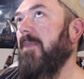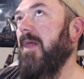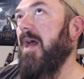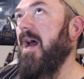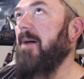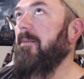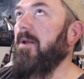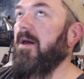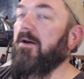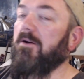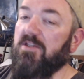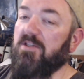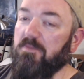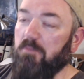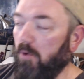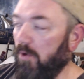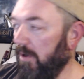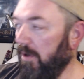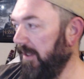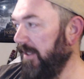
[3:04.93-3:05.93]
I'm not going to
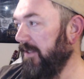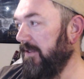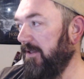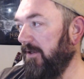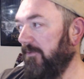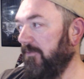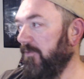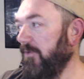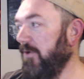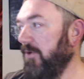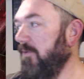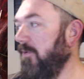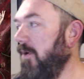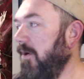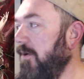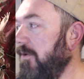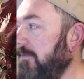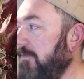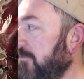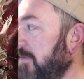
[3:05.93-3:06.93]
spoil anything for you
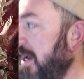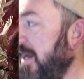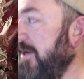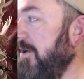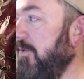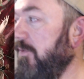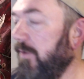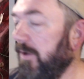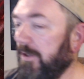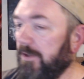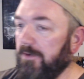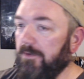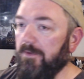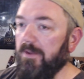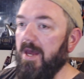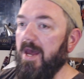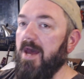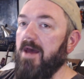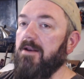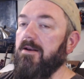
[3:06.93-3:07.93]
all. I don't want to do
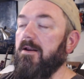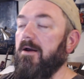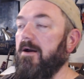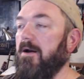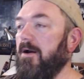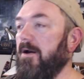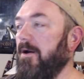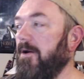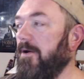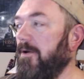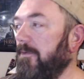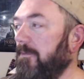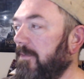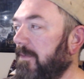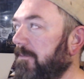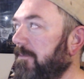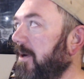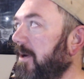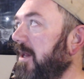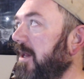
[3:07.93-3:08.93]
that.
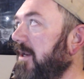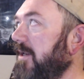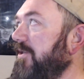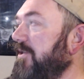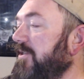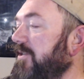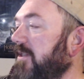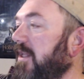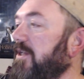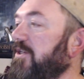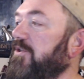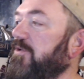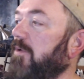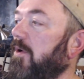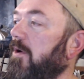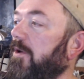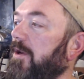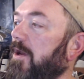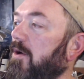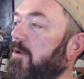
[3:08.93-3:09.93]
But just to let you
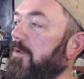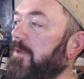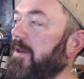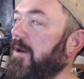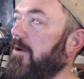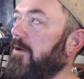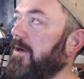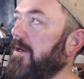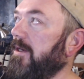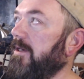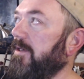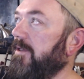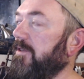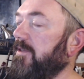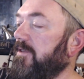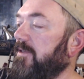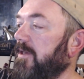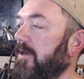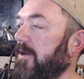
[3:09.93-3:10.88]
all know, there is.